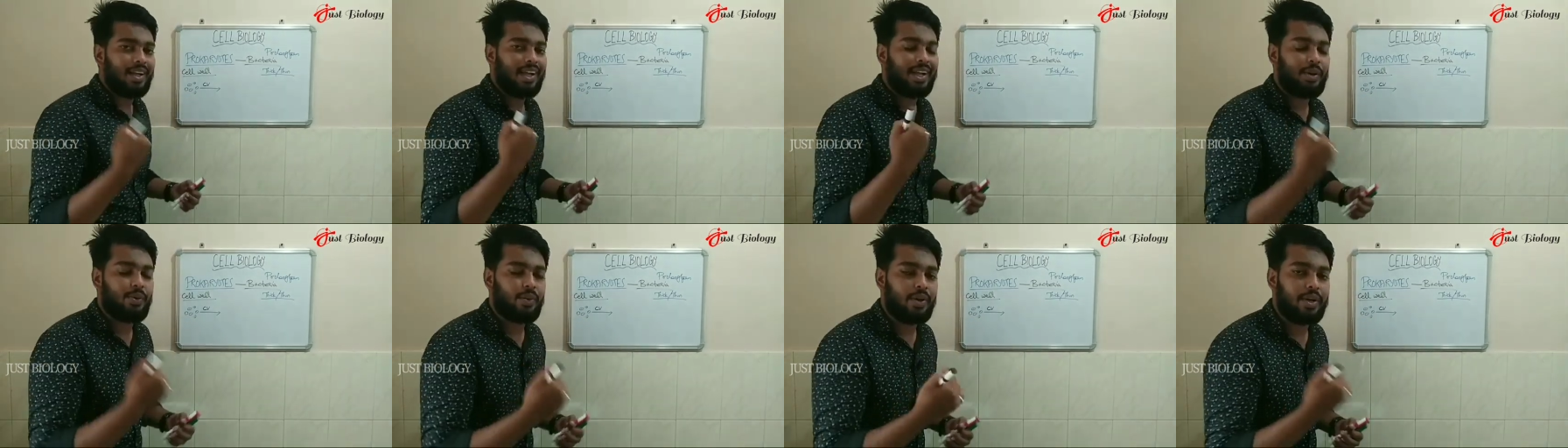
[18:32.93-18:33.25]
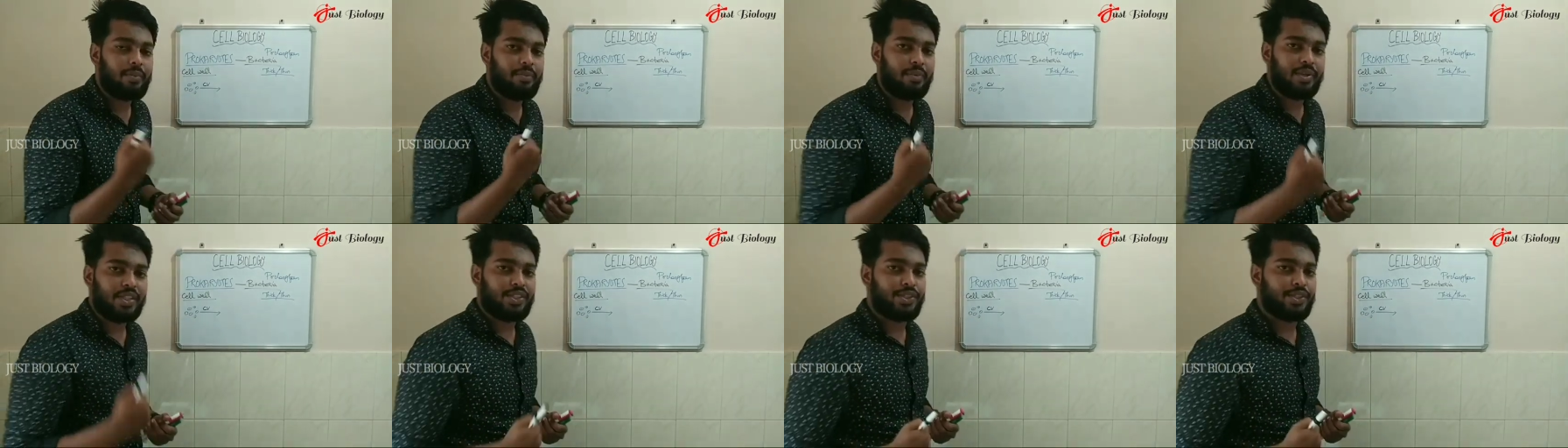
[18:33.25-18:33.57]

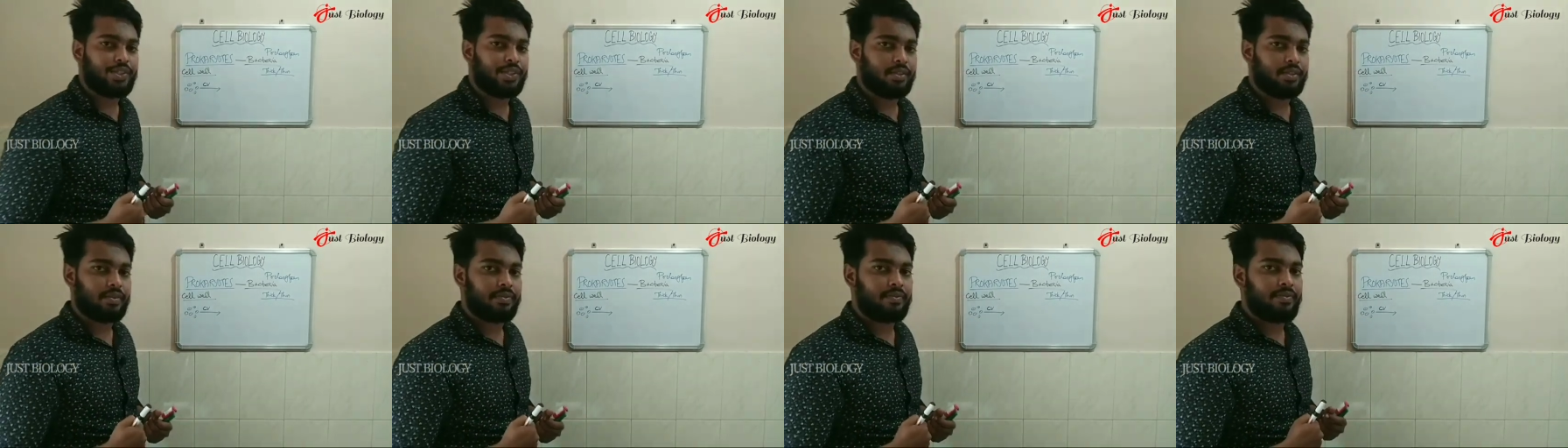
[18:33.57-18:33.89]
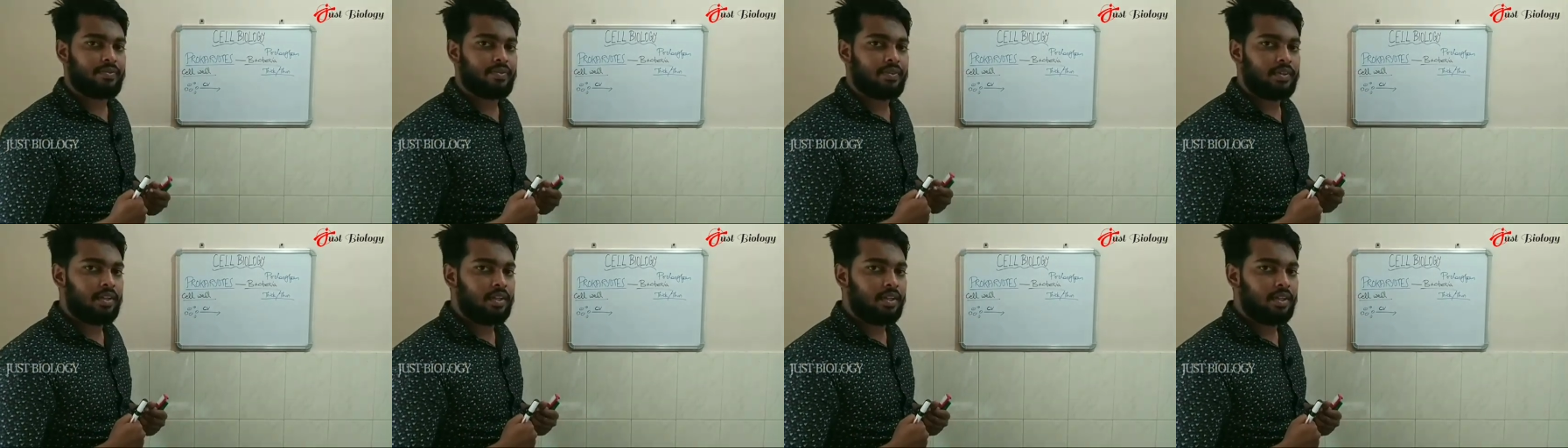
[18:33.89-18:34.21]
iodine mixture.
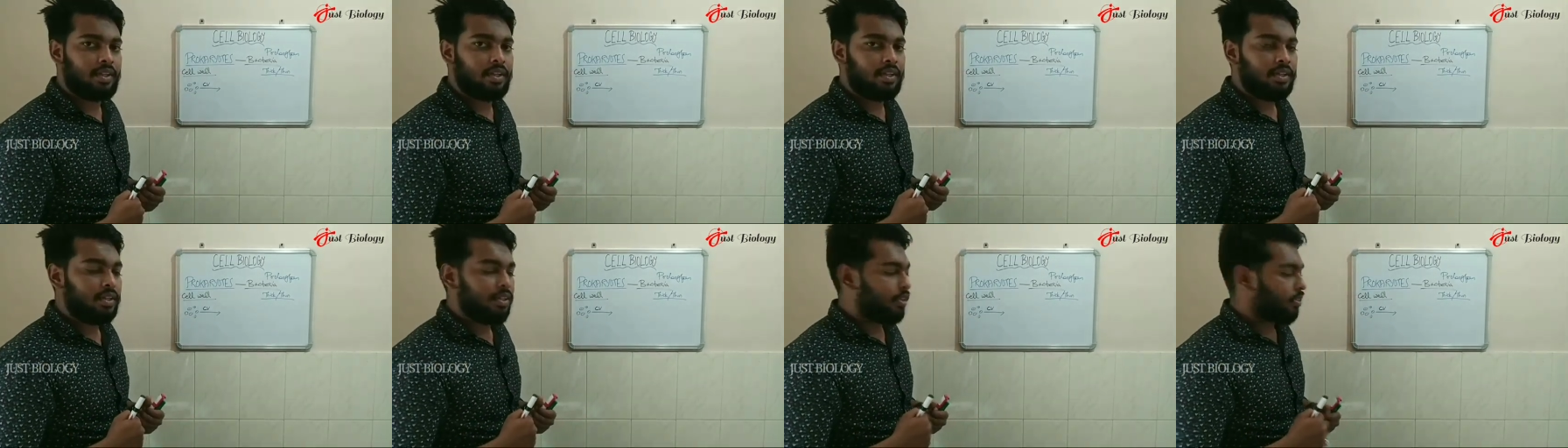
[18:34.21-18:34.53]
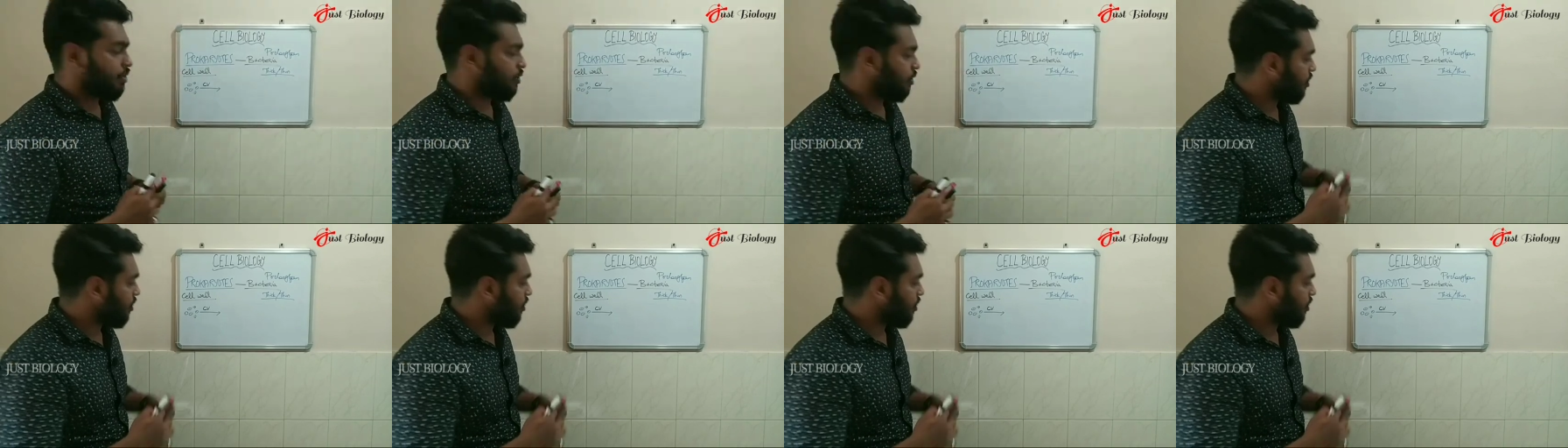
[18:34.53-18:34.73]
So